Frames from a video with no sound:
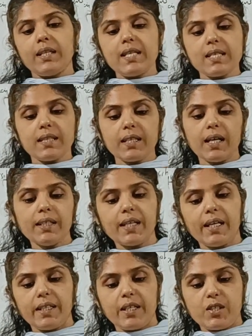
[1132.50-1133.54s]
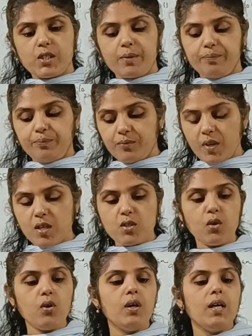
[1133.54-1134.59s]
That is a third condition.
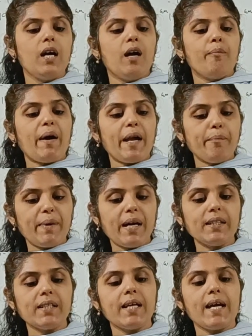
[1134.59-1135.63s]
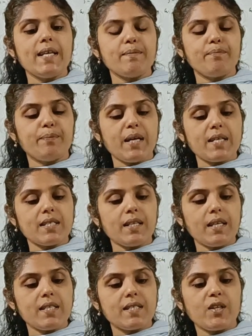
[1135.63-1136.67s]
So, by birth, a
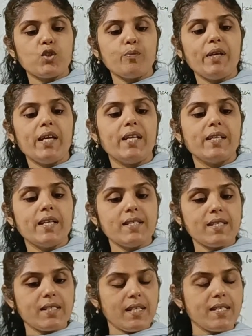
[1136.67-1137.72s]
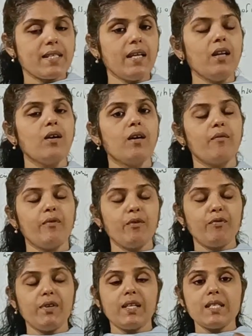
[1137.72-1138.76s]
person is said to be an Indian citizen
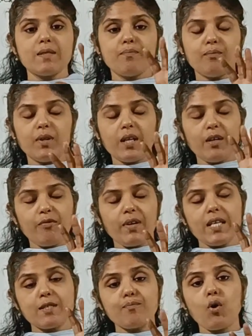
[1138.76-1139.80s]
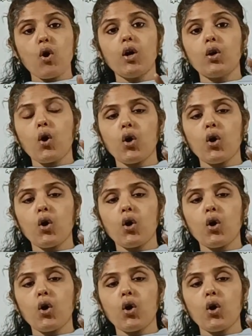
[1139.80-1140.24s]
if he is born